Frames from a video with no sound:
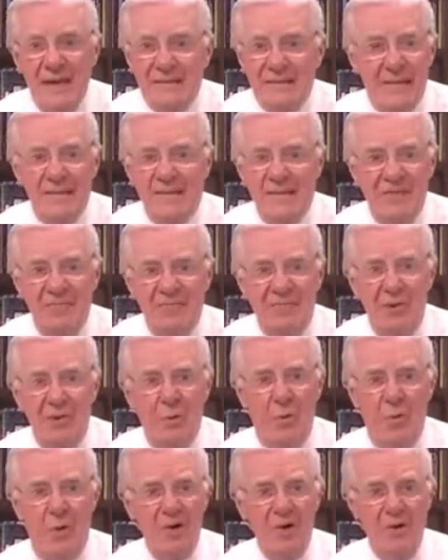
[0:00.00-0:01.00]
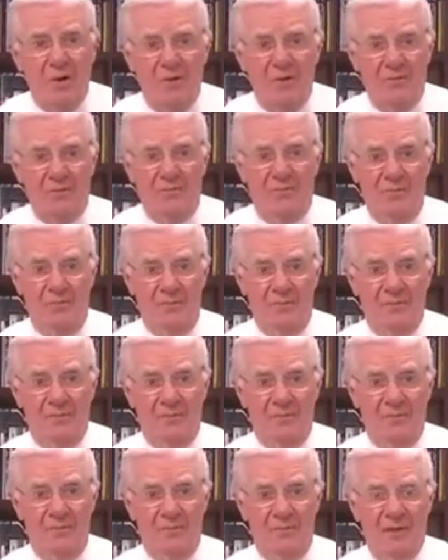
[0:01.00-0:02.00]
It's a different world.
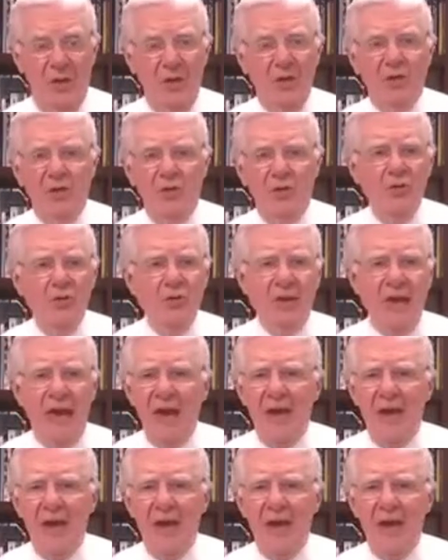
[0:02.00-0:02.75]
You